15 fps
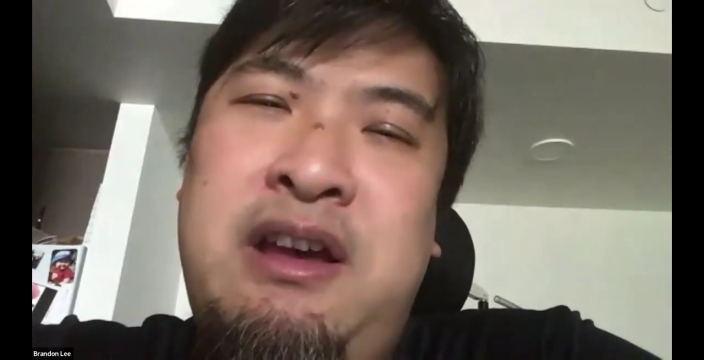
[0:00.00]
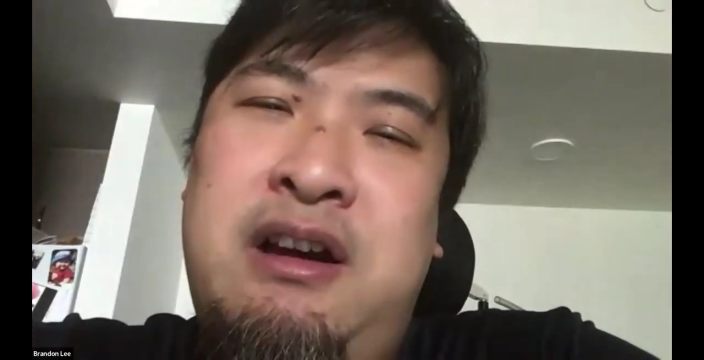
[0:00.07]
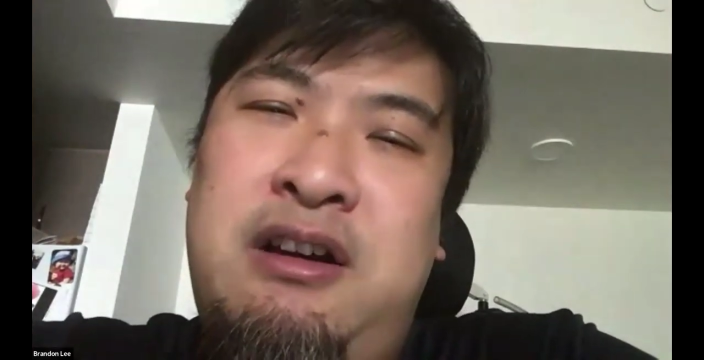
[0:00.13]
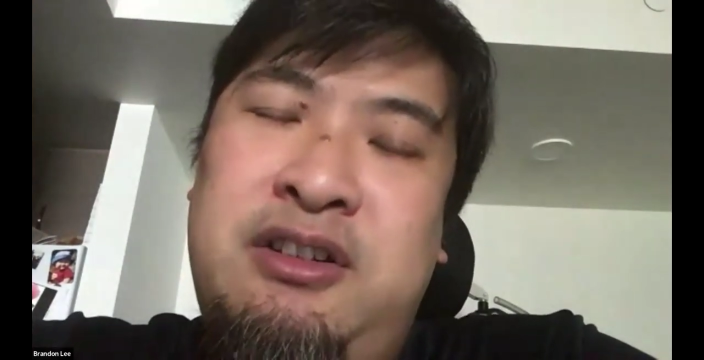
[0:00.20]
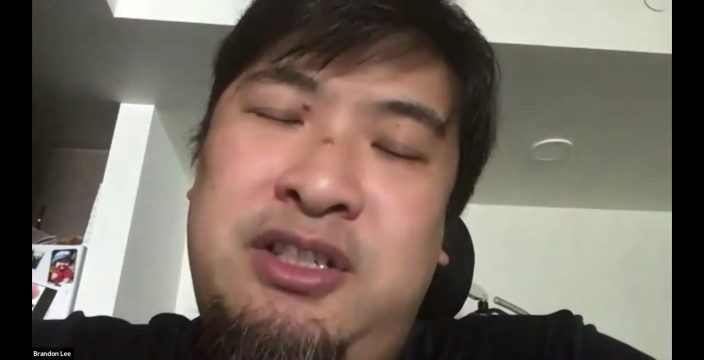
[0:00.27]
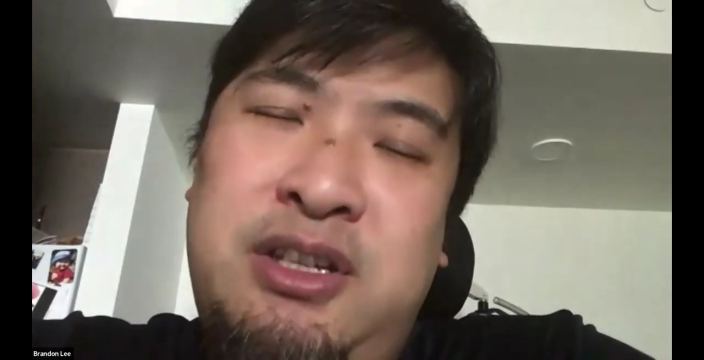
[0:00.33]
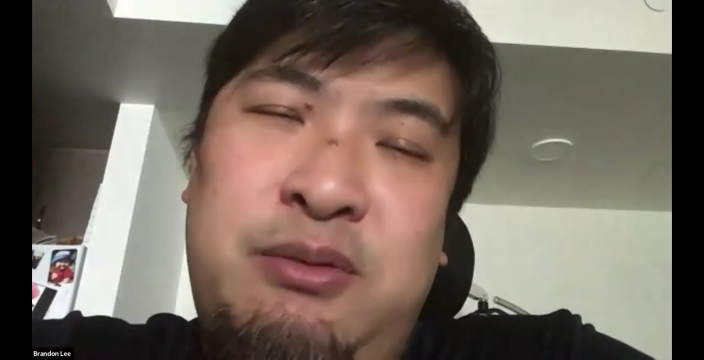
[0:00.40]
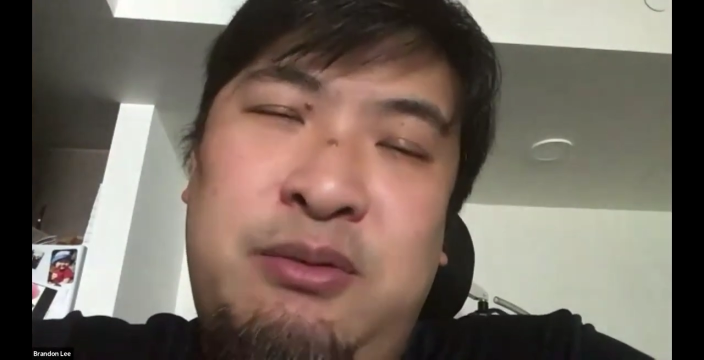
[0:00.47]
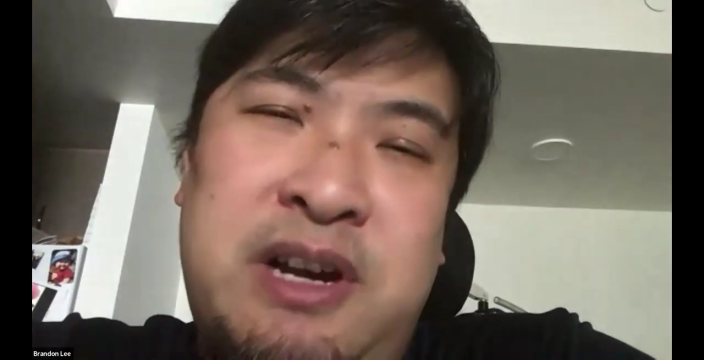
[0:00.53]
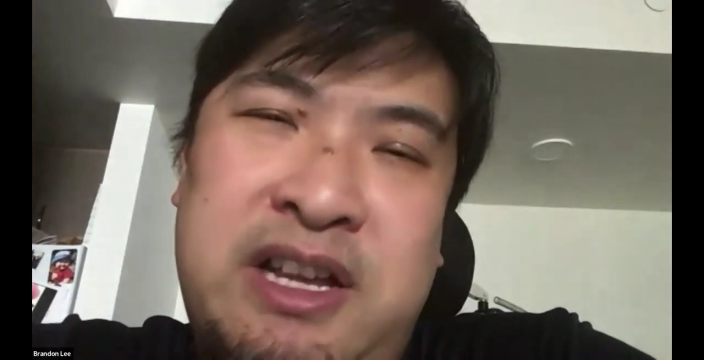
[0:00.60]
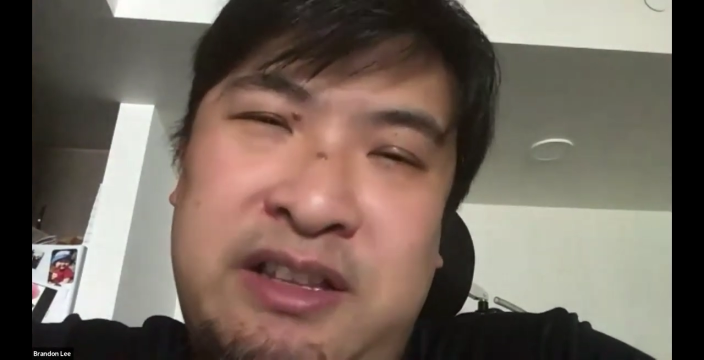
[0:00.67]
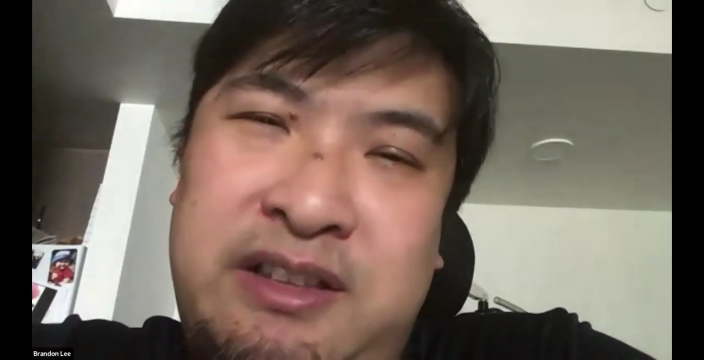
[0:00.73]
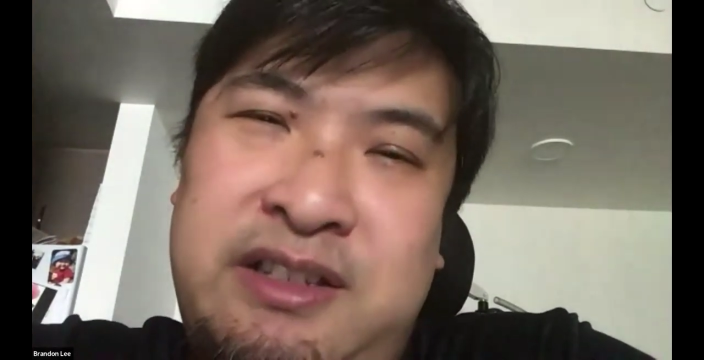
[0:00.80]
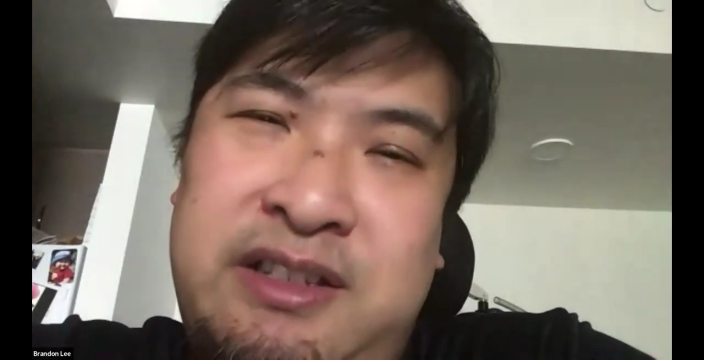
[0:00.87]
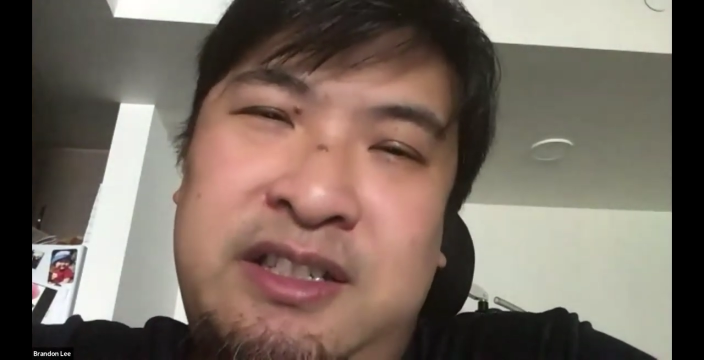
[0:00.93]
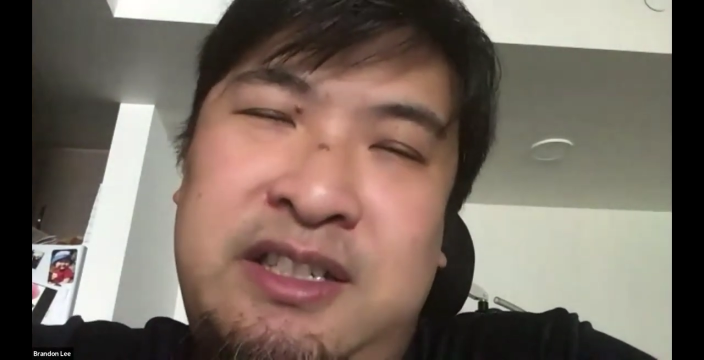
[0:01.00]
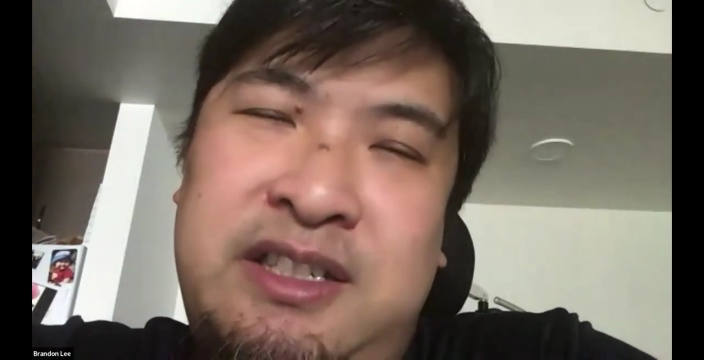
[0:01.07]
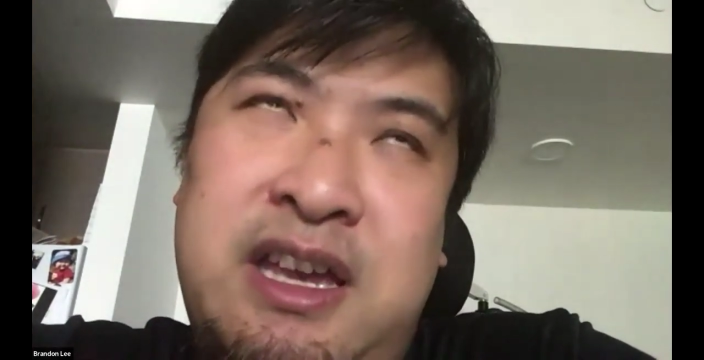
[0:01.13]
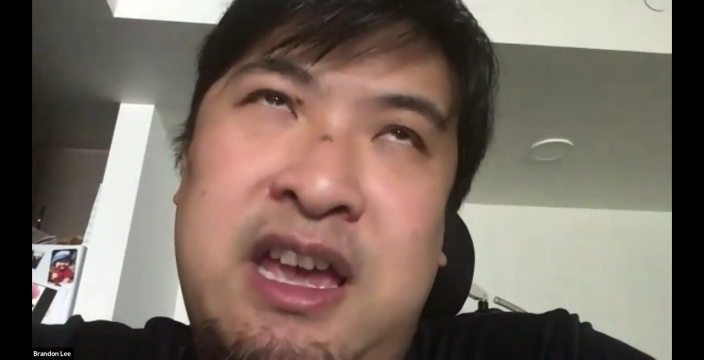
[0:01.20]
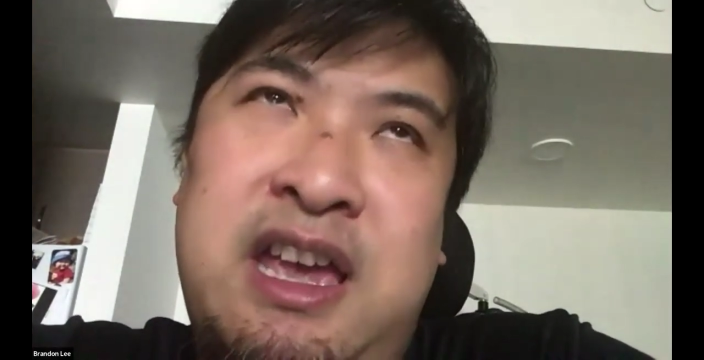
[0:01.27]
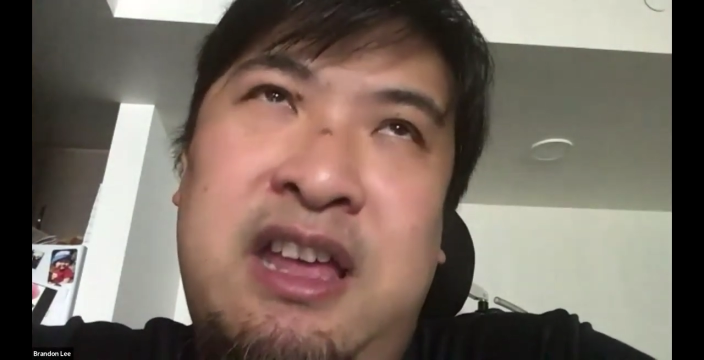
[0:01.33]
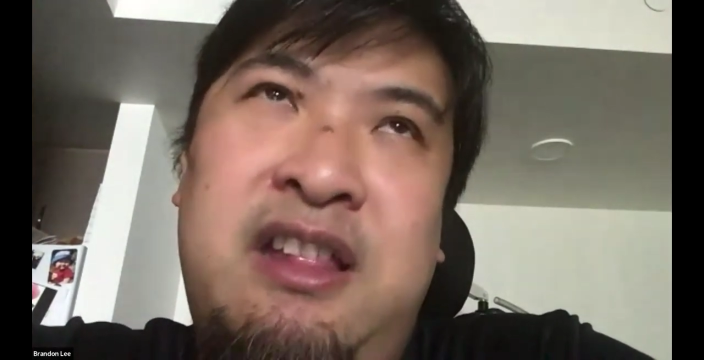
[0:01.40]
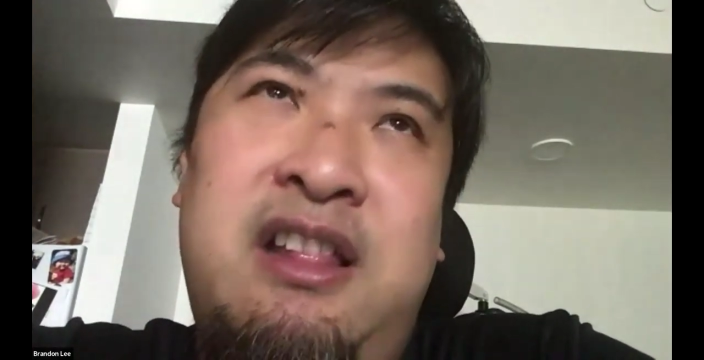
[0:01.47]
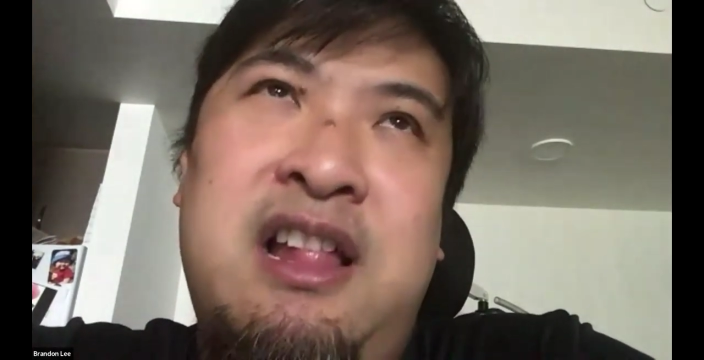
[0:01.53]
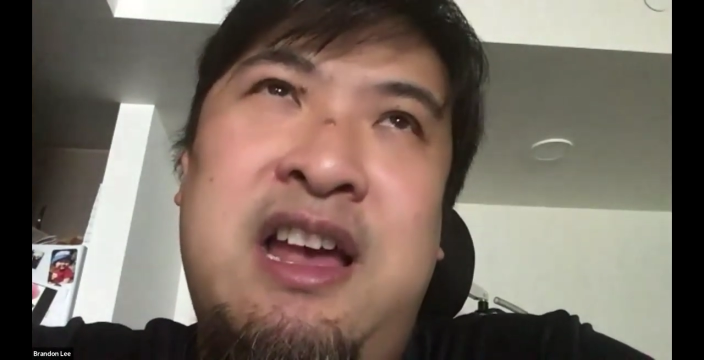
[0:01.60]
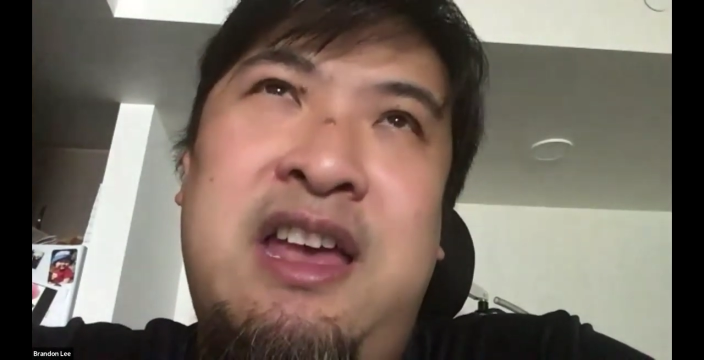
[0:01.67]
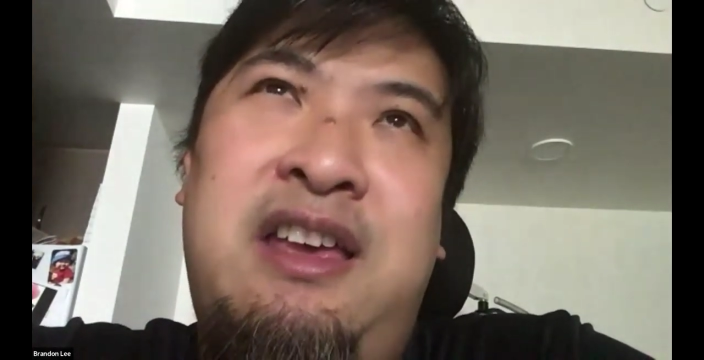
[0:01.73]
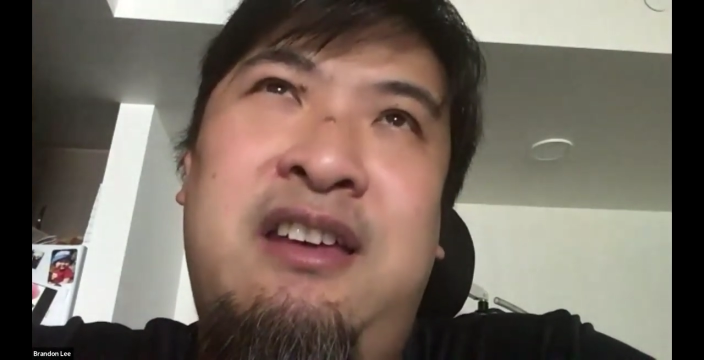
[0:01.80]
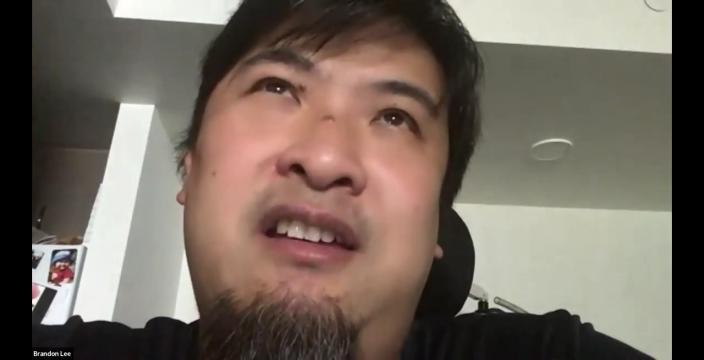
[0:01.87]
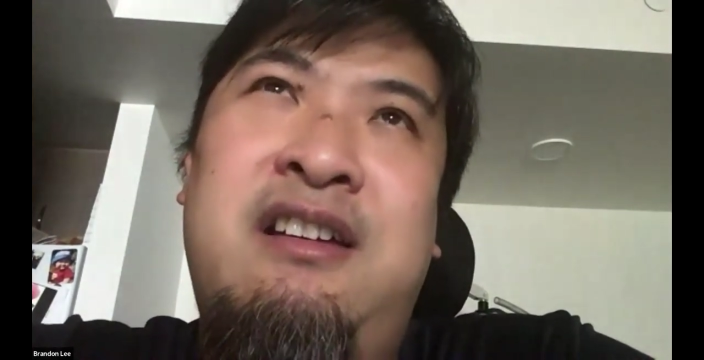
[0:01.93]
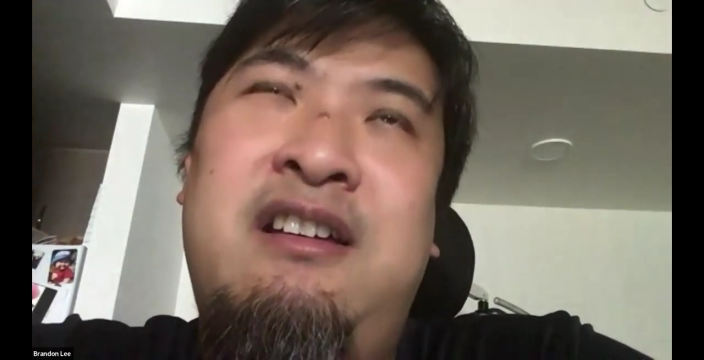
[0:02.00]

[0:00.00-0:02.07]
Also wanted to say, like,